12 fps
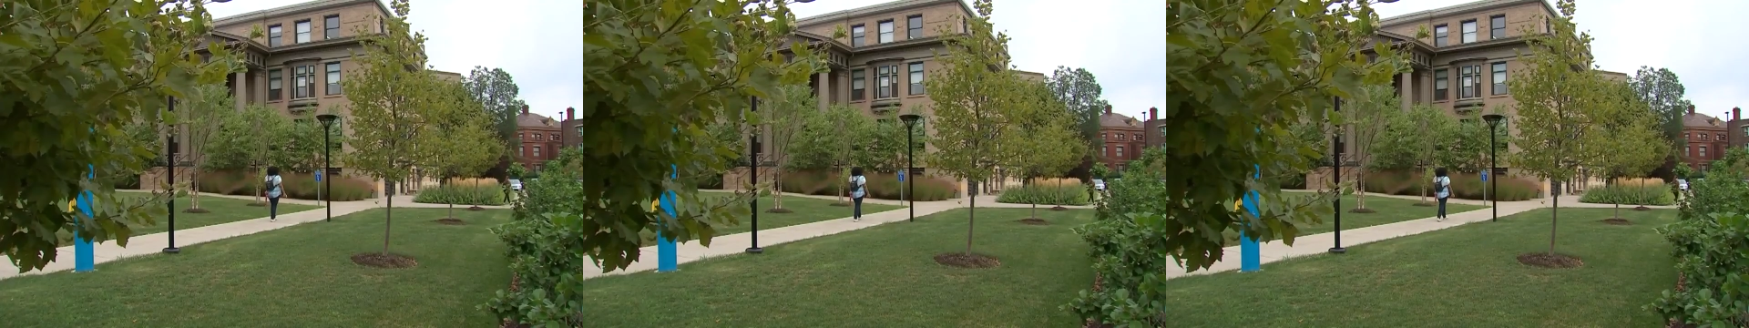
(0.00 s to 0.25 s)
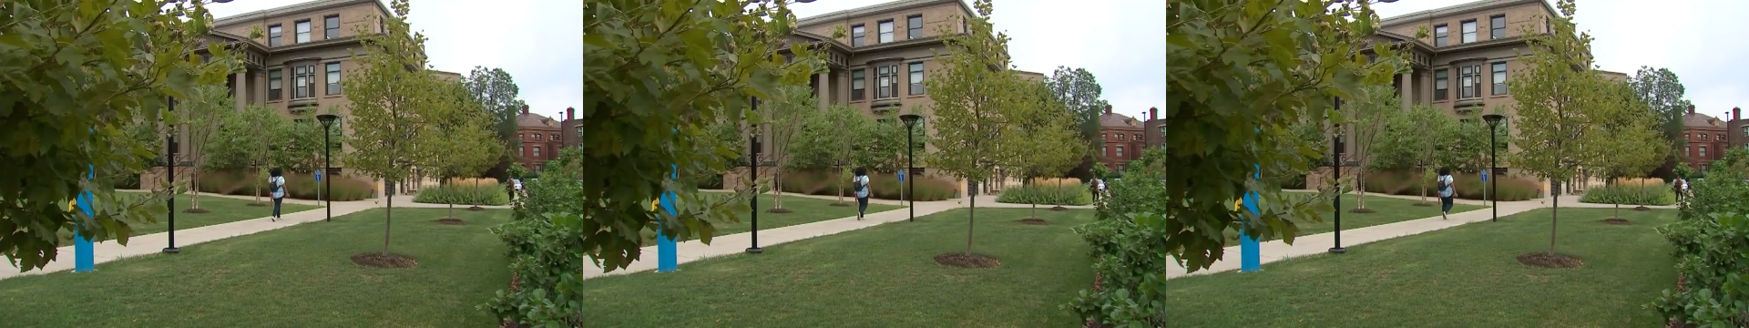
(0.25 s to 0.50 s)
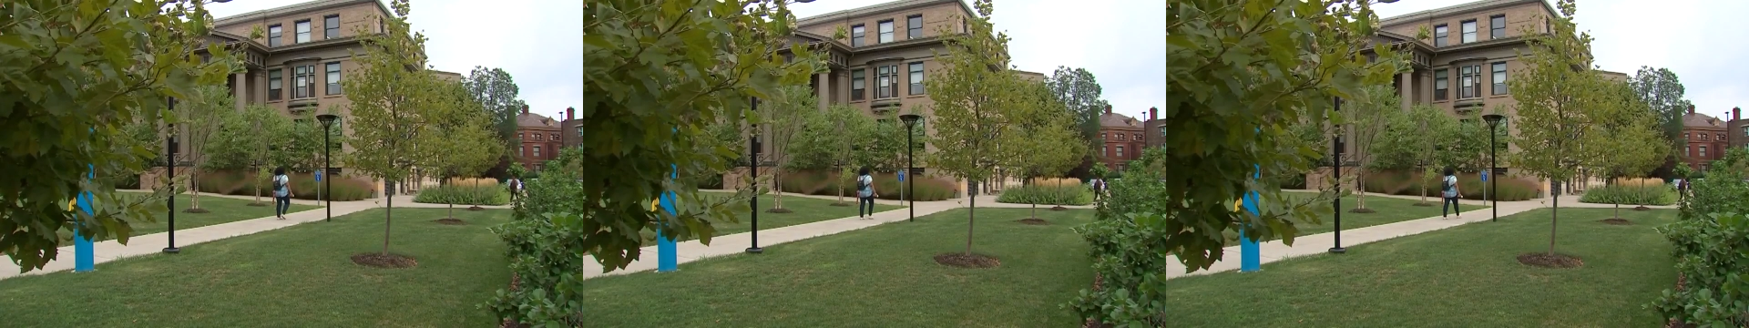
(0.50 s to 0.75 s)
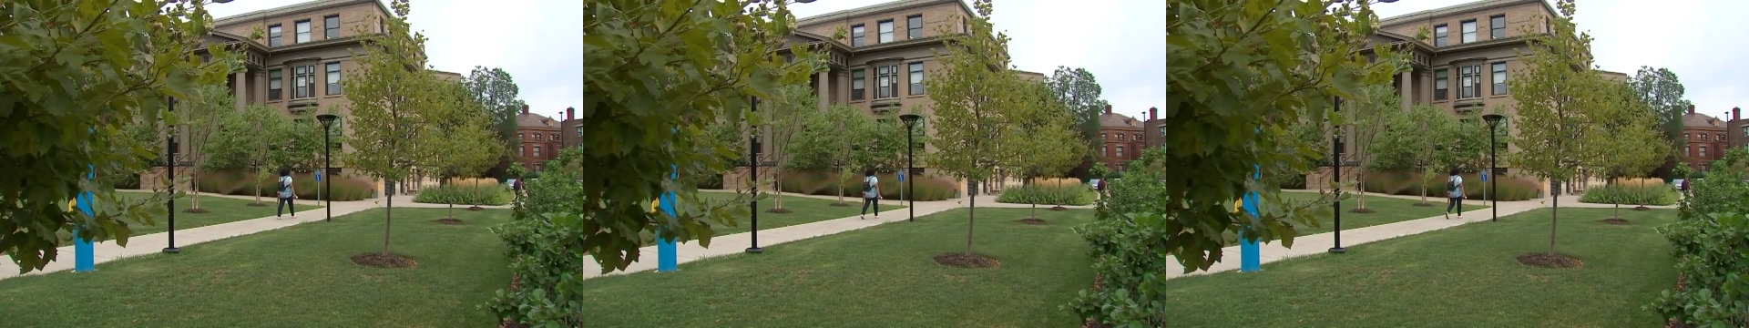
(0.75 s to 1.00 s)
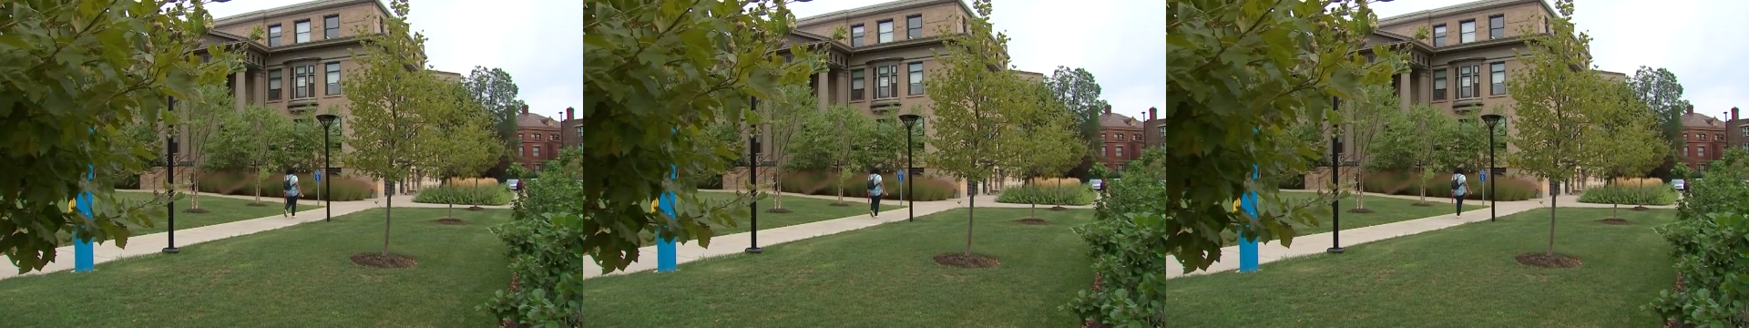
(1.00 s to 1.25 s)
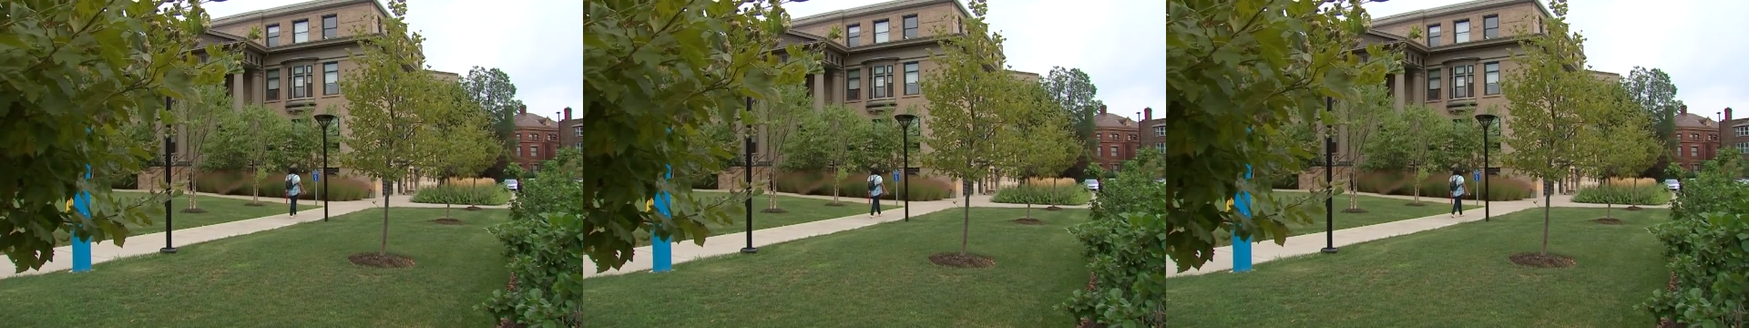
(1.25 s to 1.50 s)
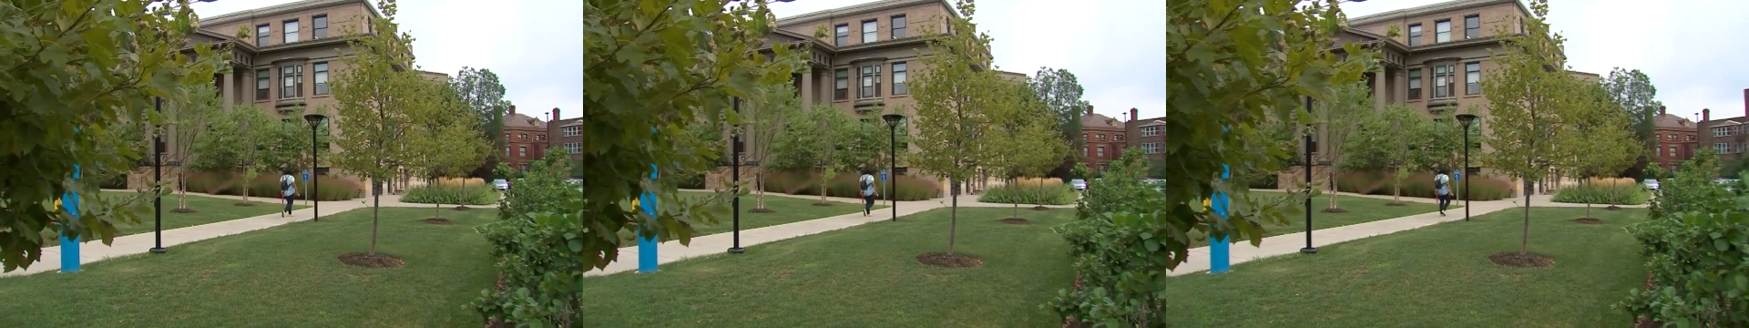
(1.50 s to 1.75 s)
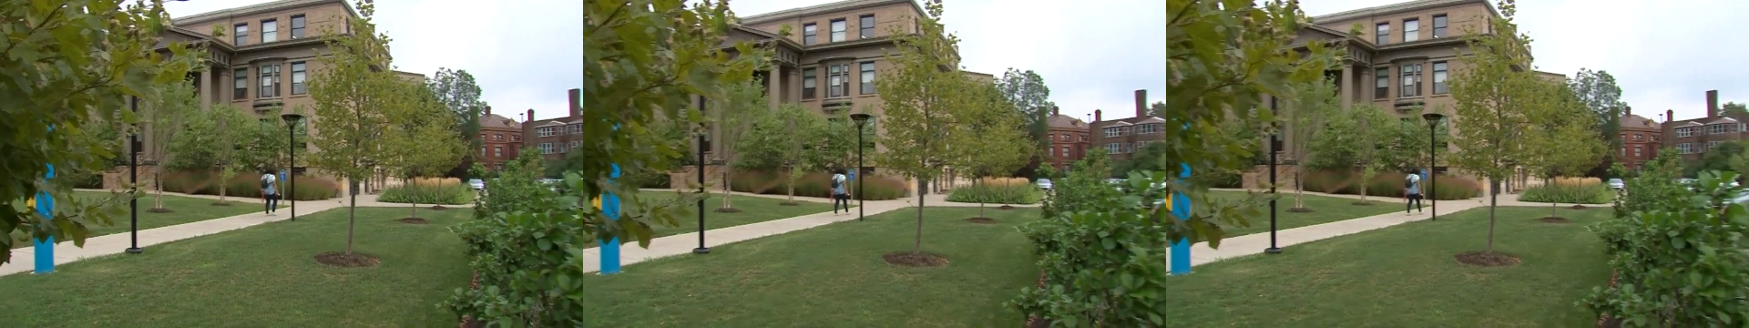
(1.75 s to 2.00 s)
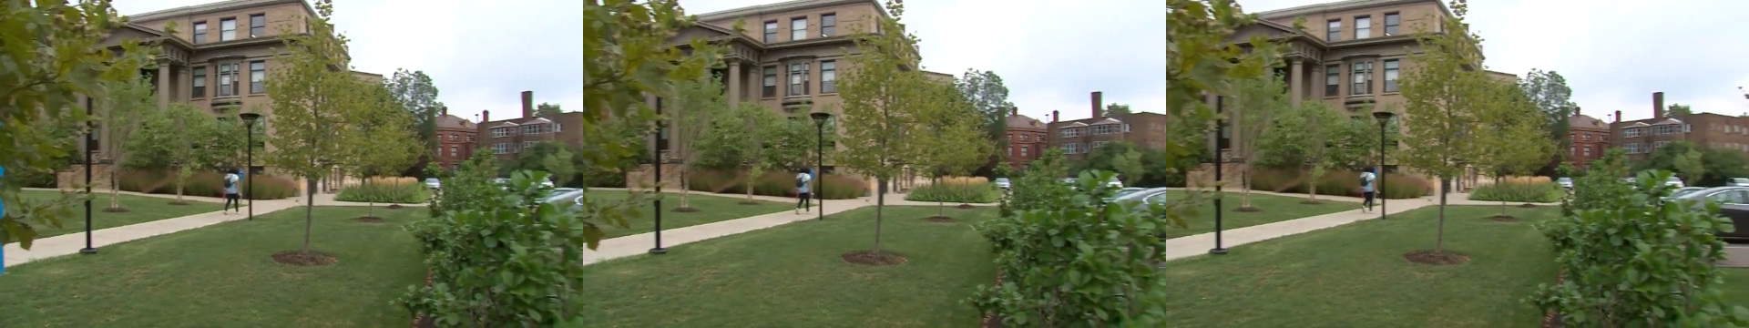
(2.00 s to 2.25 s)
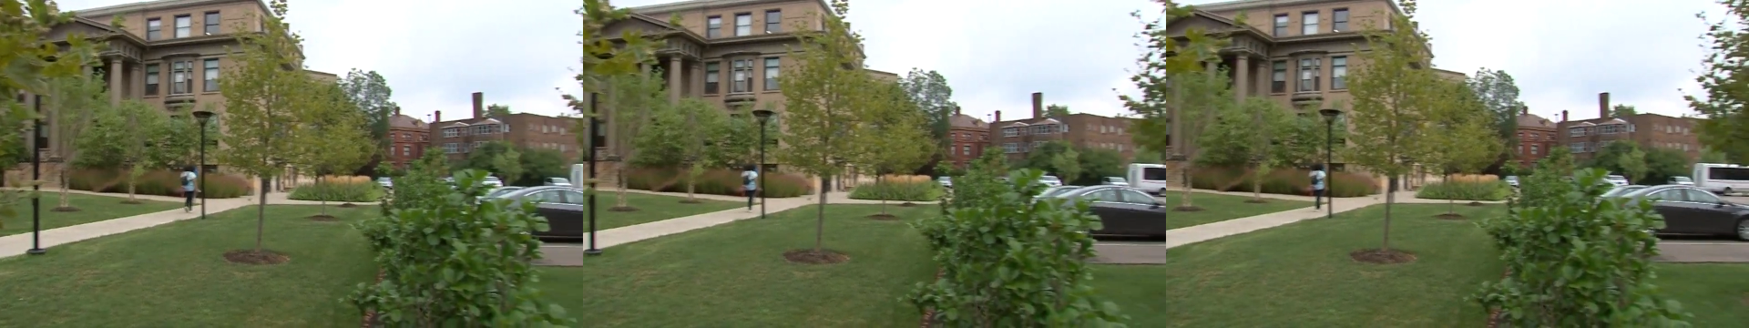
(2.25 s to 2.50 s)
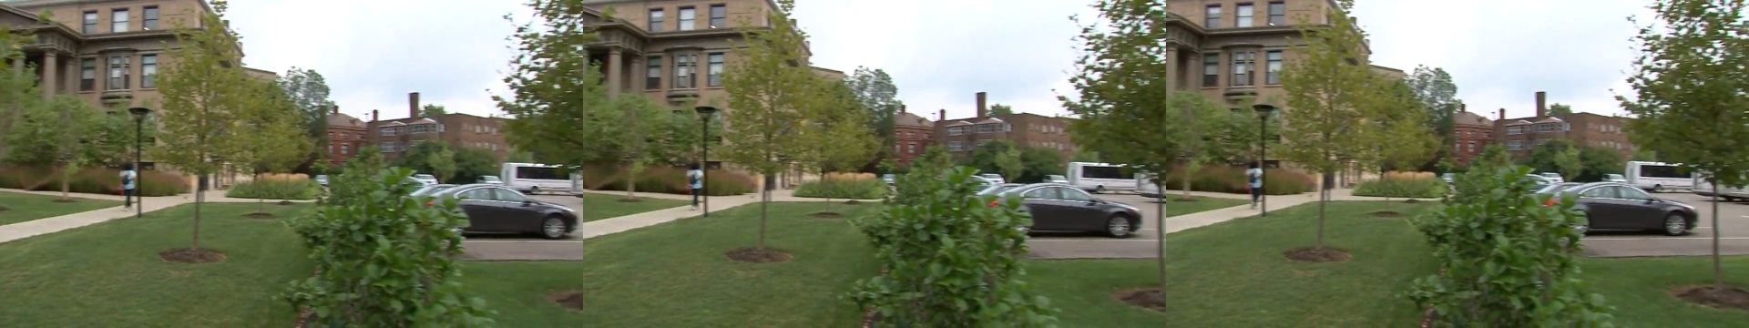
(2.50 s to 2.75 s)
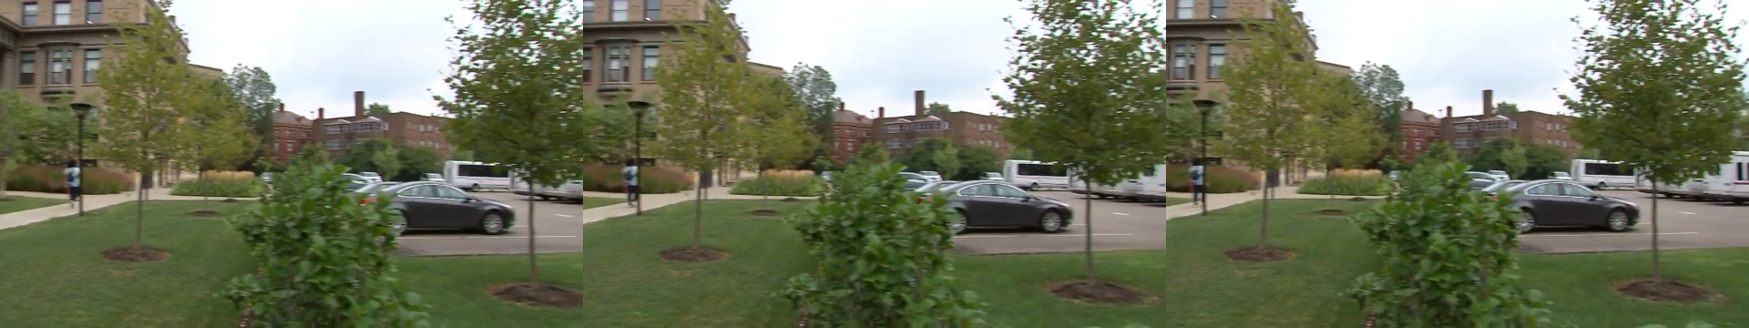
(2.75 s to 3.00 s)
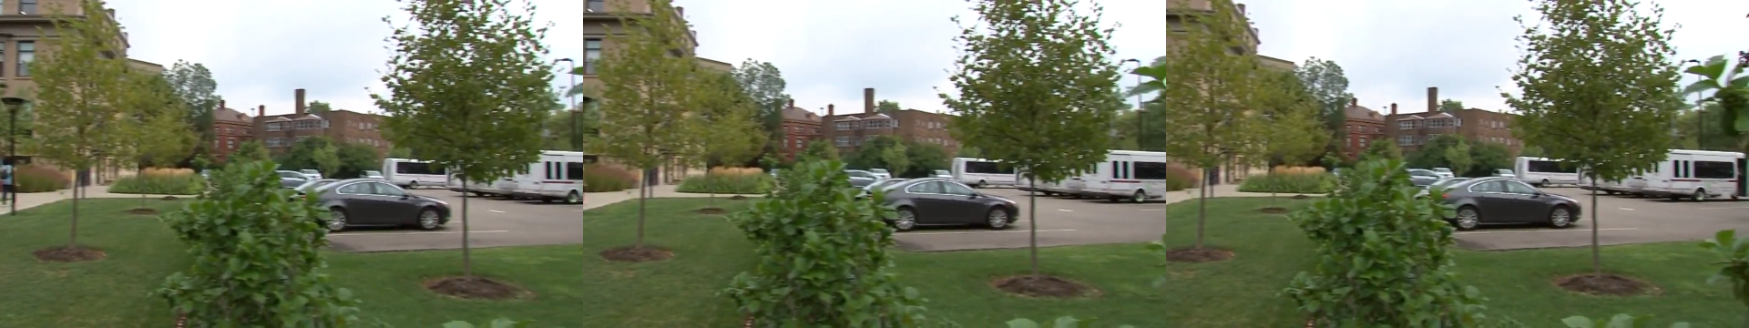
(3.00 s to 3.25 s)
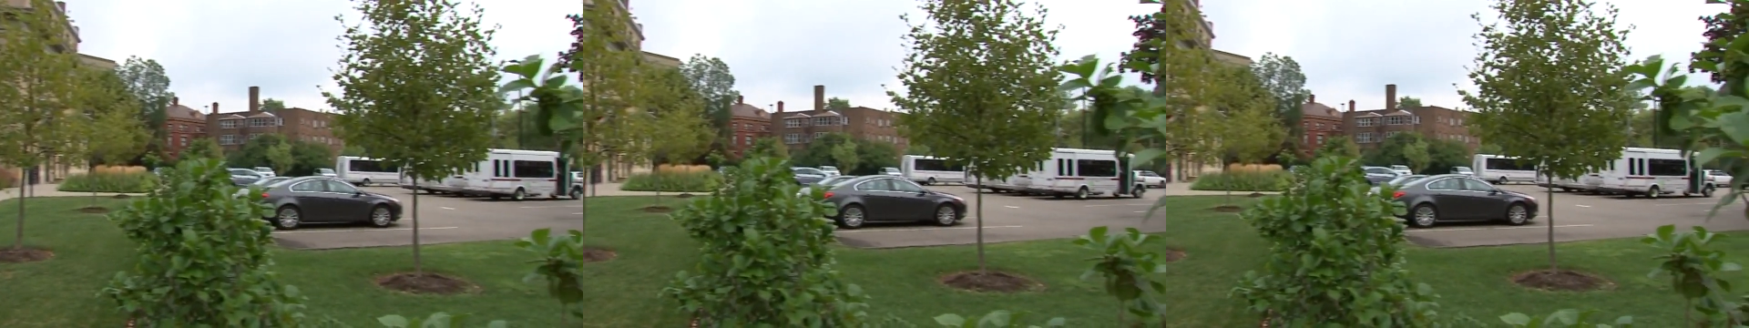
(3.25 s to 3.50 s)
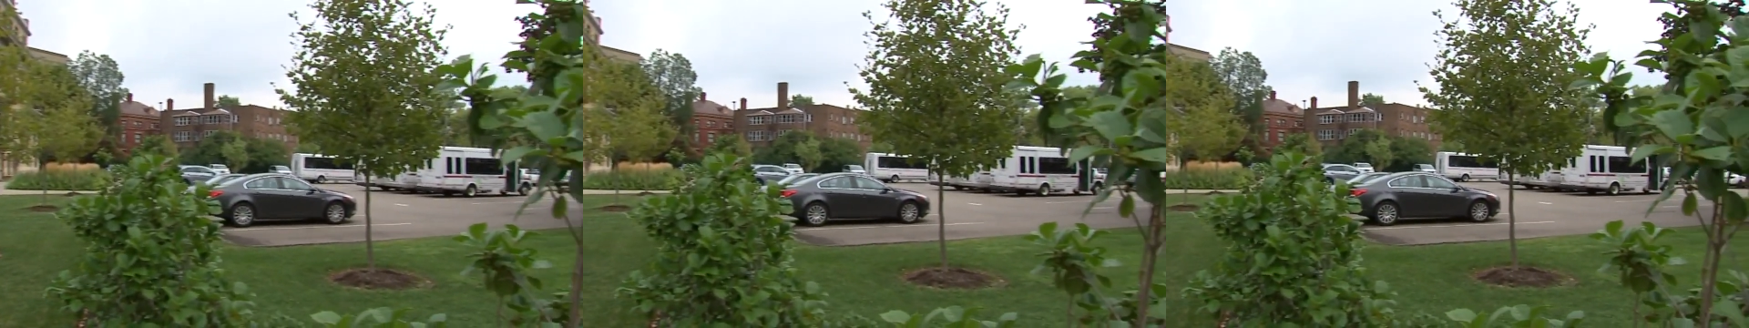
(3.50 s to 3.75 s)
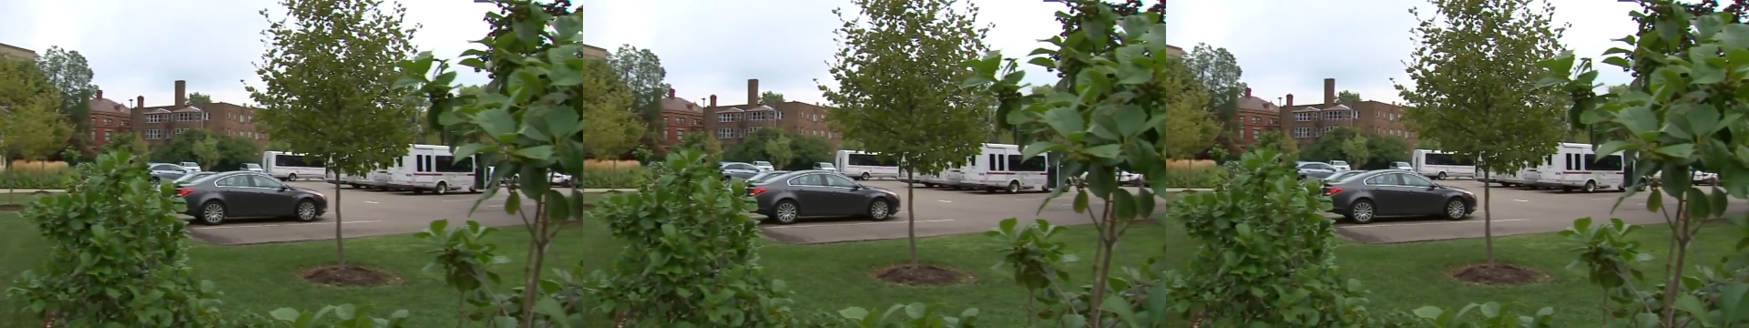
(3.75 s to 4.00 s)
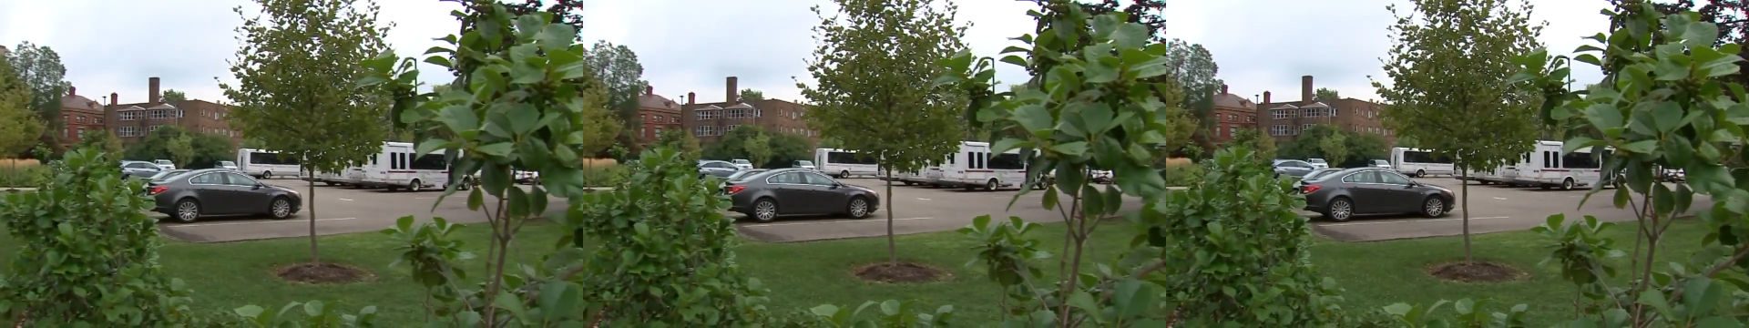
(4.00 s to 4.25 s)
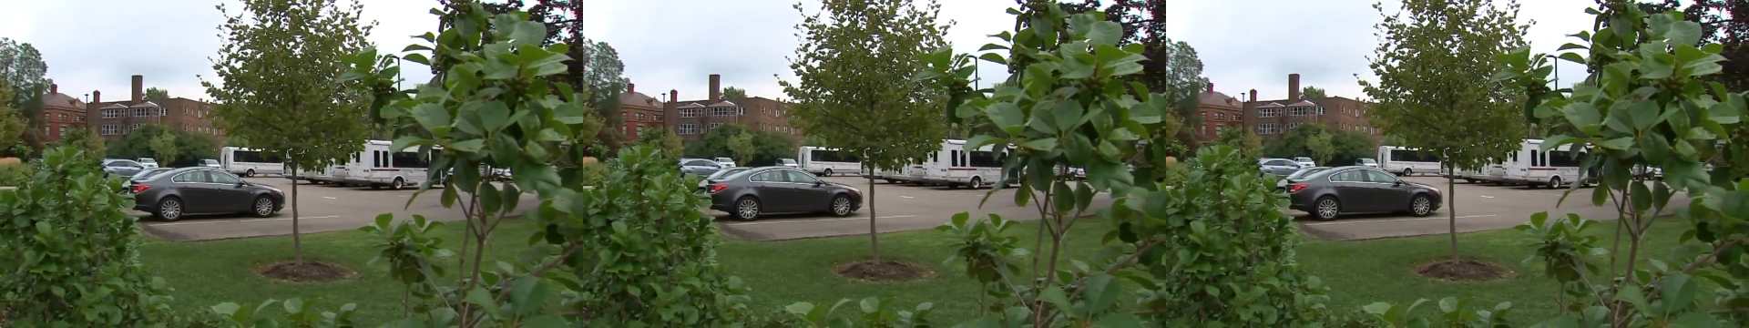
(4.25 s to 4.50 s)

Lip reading: Nobody's mouth can be seen.